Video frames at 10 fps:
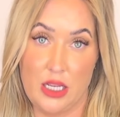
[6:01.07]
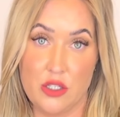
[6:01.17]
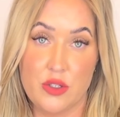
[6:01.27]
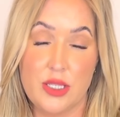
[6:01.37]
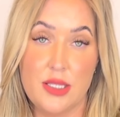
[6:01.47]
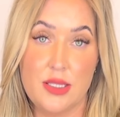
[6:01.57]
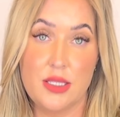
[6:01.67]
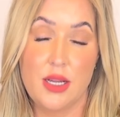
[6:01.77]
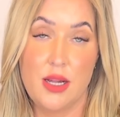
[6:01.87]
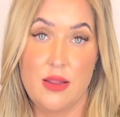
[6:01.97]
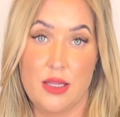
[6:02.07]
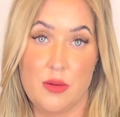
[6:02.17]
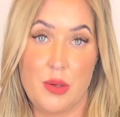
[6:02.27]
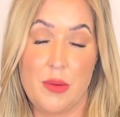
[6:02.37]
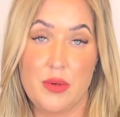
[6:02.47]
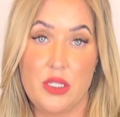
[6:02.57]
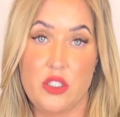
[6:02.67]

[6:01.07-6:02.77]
interest that the property is